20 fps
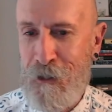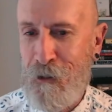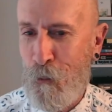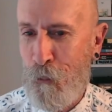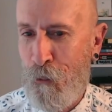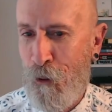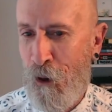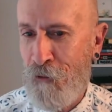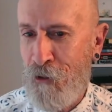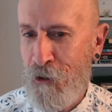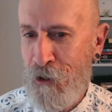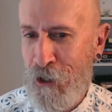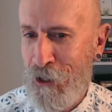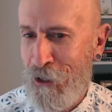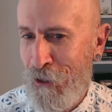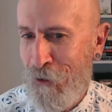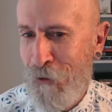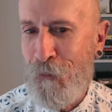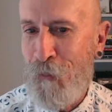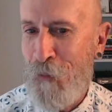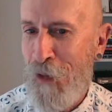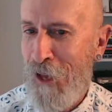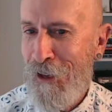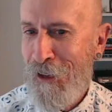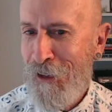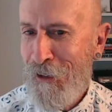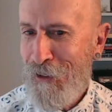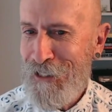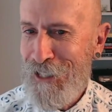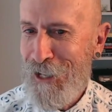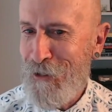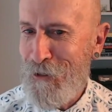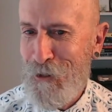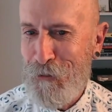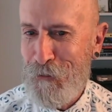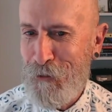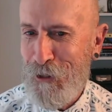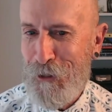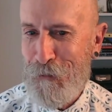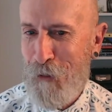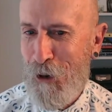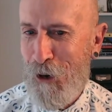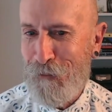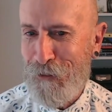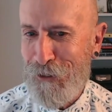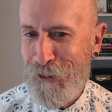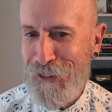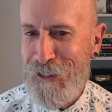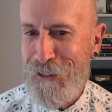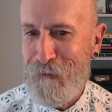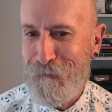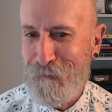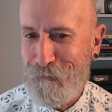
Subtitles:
So bravo to you. It sounds really marvelous.